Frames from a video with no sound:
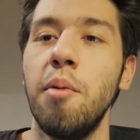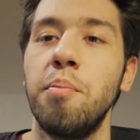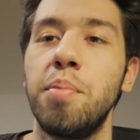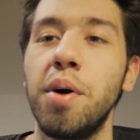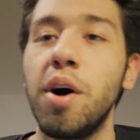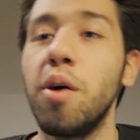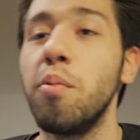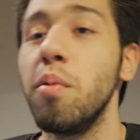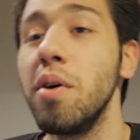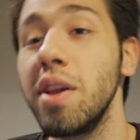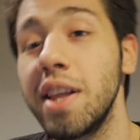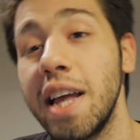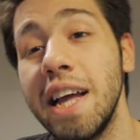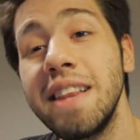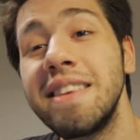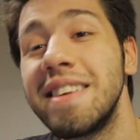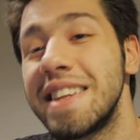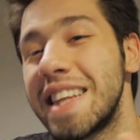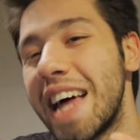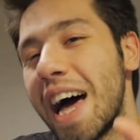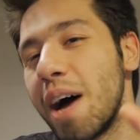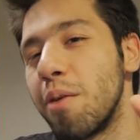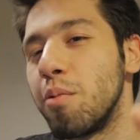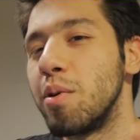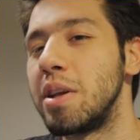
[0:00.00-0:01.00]
But we'll get
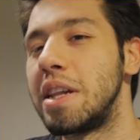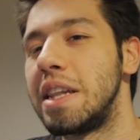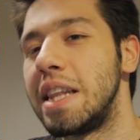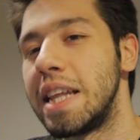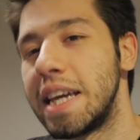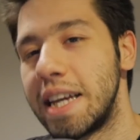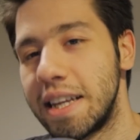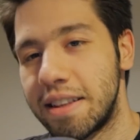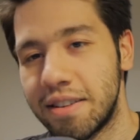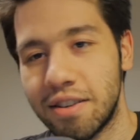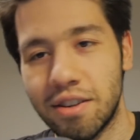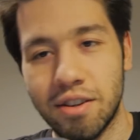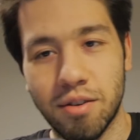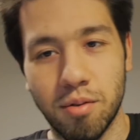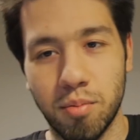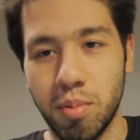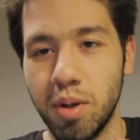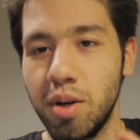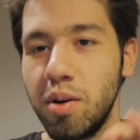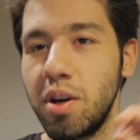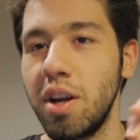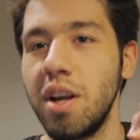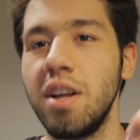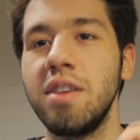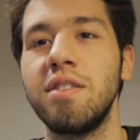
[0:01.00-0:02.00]
to that one later.
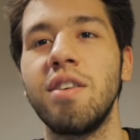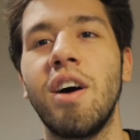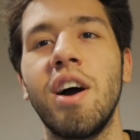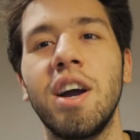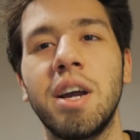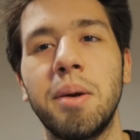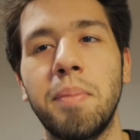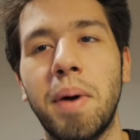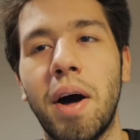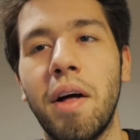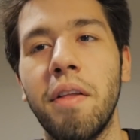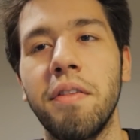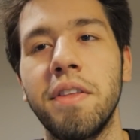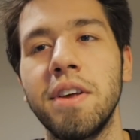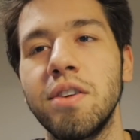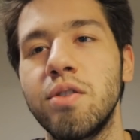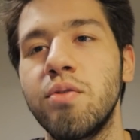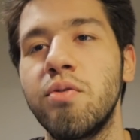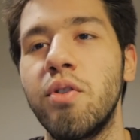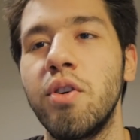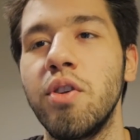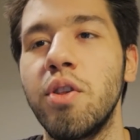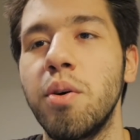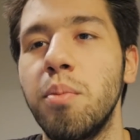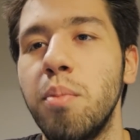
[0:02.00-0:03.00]
We're going to talk about this
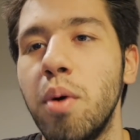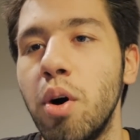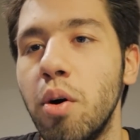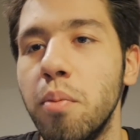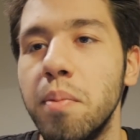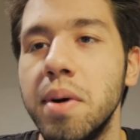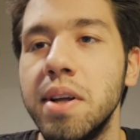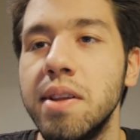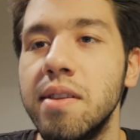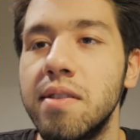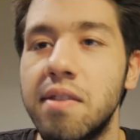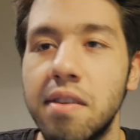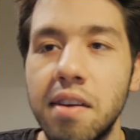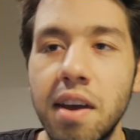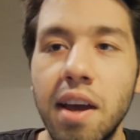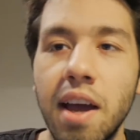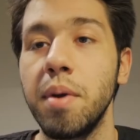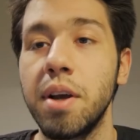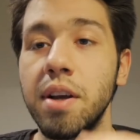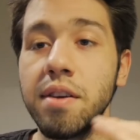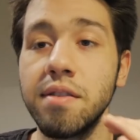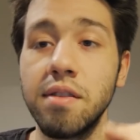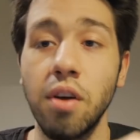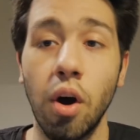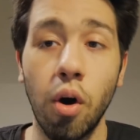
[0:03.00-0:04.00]
for the moment,
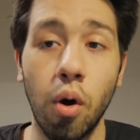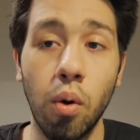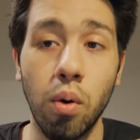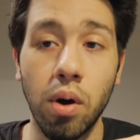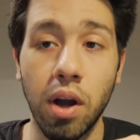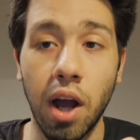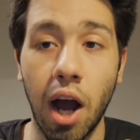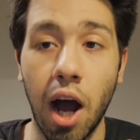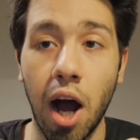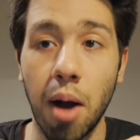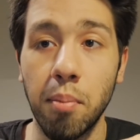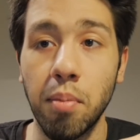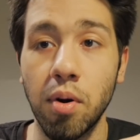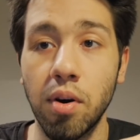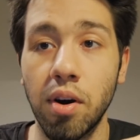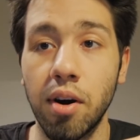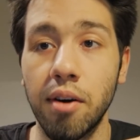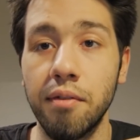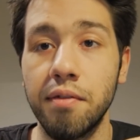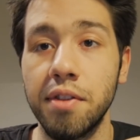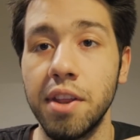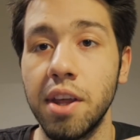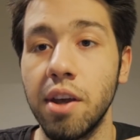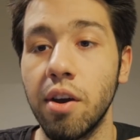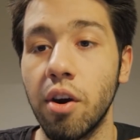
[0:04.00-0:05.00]
because the whole combo
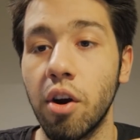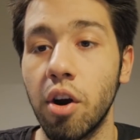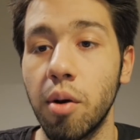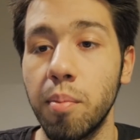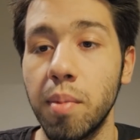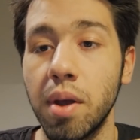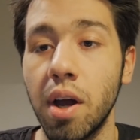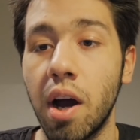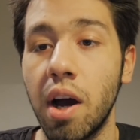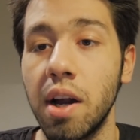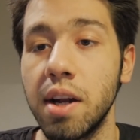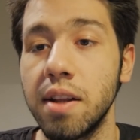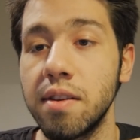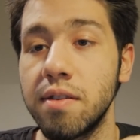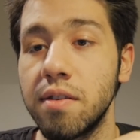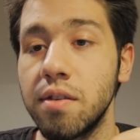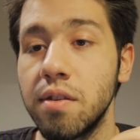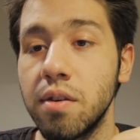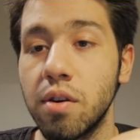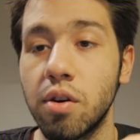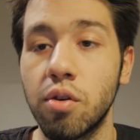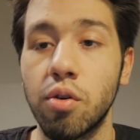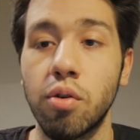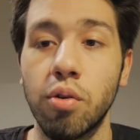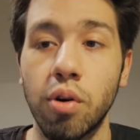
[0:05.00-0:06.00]
of the Ermion into
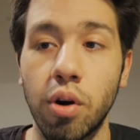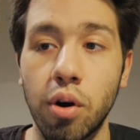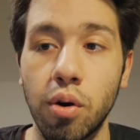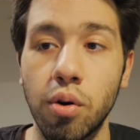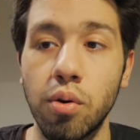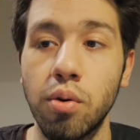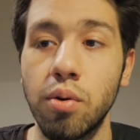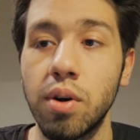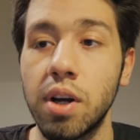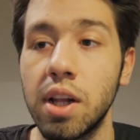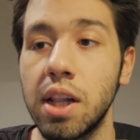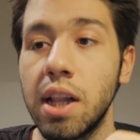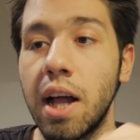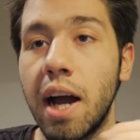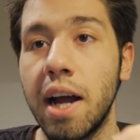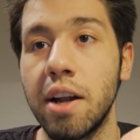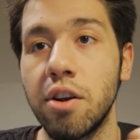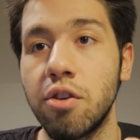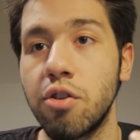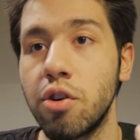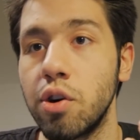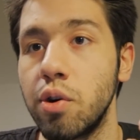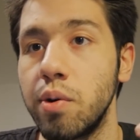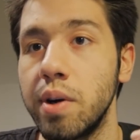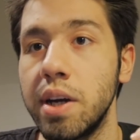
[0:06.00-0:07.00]
the Crow
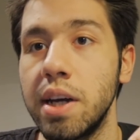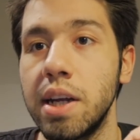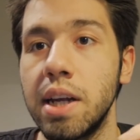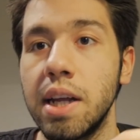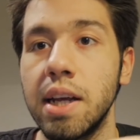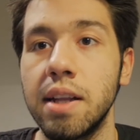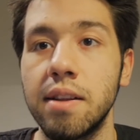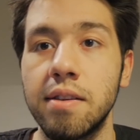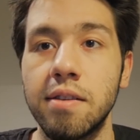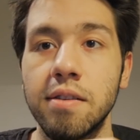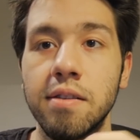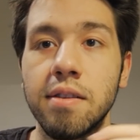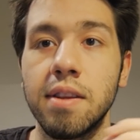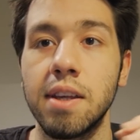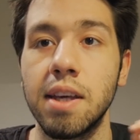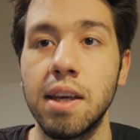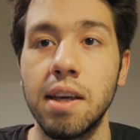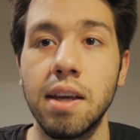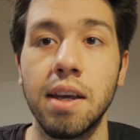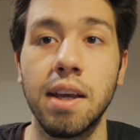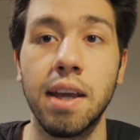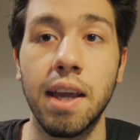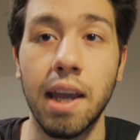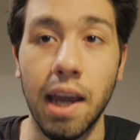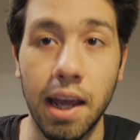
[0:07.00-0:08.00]
Clan Druid into
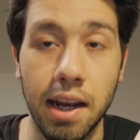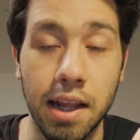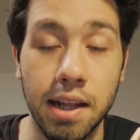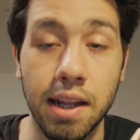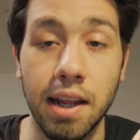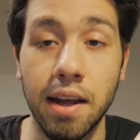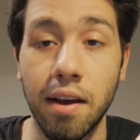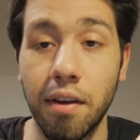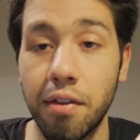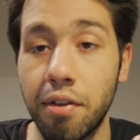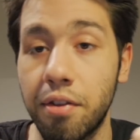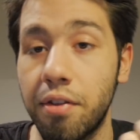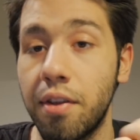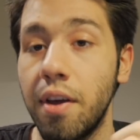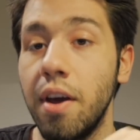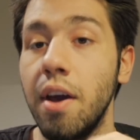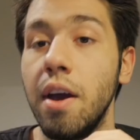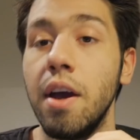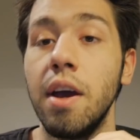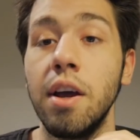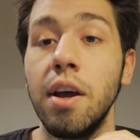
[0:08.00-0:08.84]
the Gedineth